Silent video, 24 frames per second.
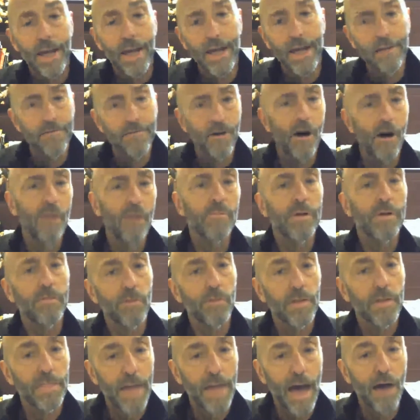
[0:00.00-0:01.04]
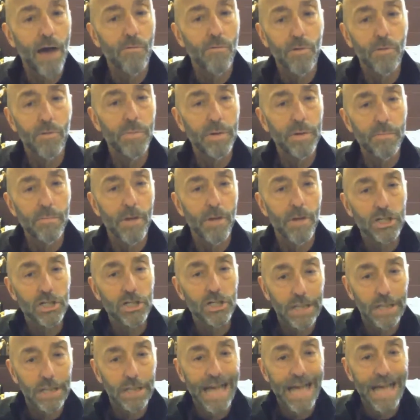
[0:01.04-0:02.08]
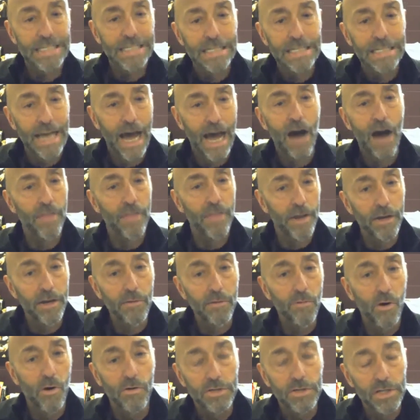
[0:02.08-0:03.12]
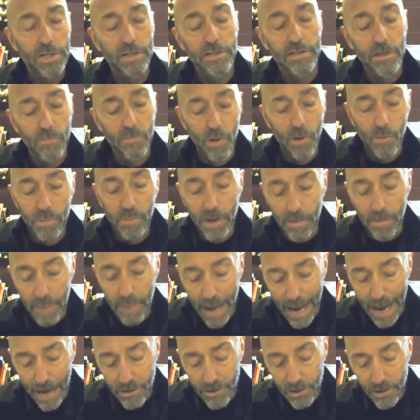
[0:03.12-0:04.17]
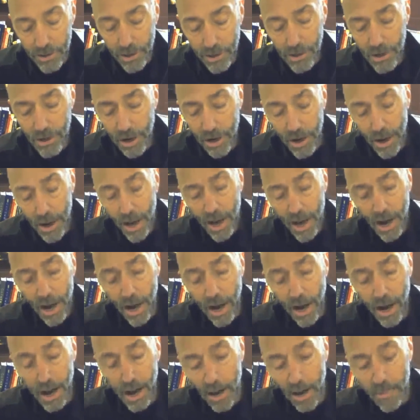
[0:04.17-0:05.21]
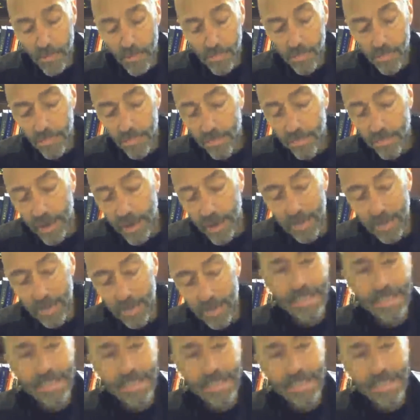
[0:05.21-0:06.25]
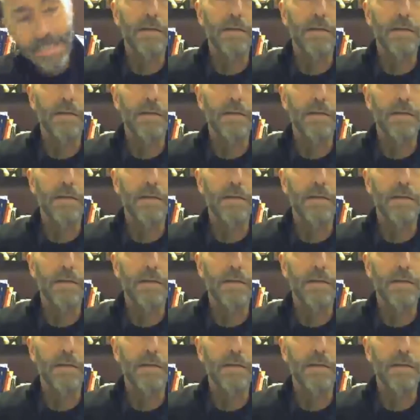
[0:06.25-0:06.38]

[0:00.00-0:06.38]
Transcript: involvement with that will be much less now that he won't be a pastor. And basically,